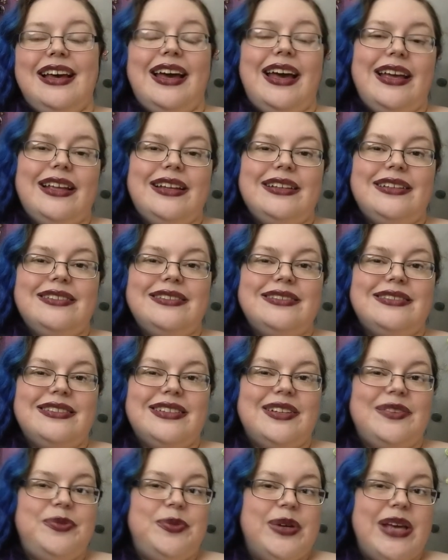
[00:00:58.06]
and
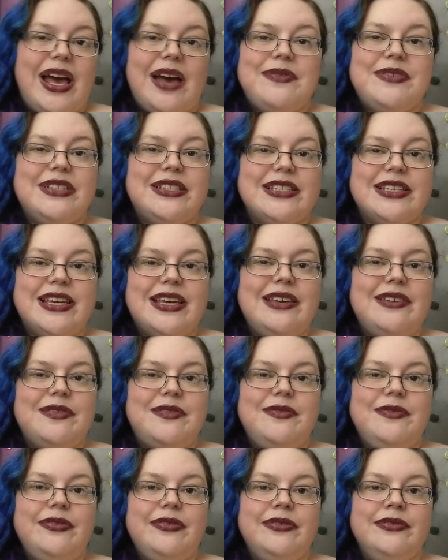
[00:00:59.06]
if we have it to
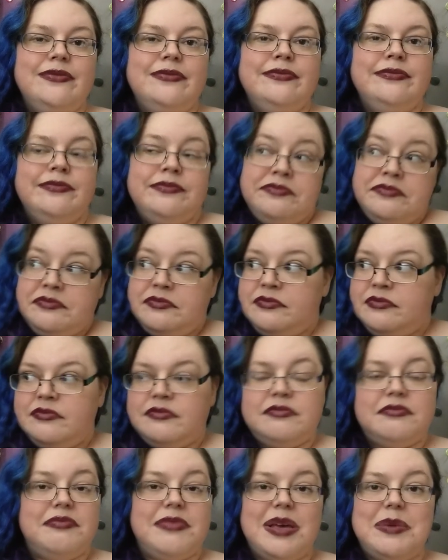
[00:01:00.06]
give,
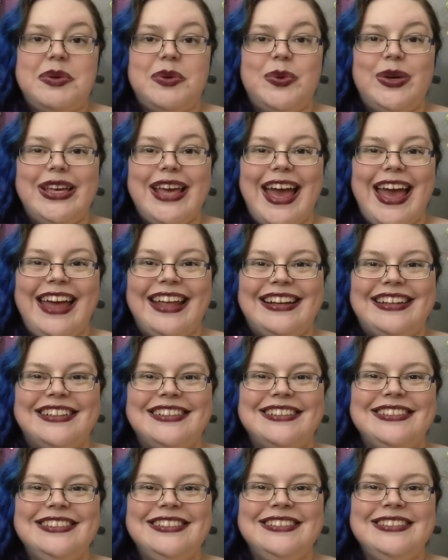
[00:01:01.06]
maybe we can.
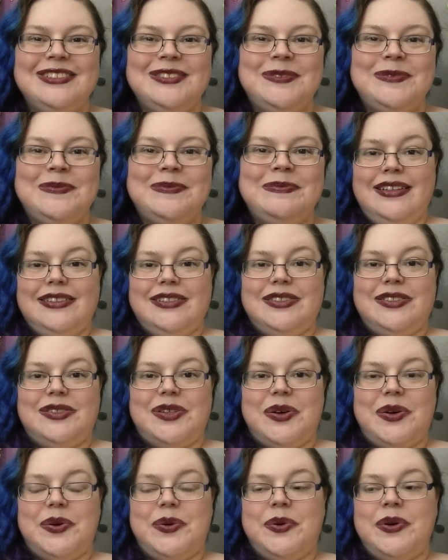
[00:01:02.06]

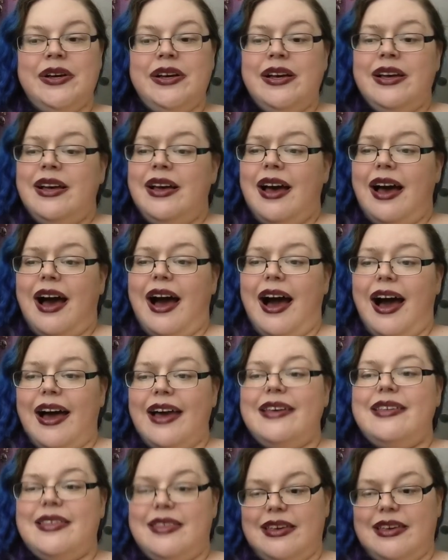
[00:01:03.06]
So I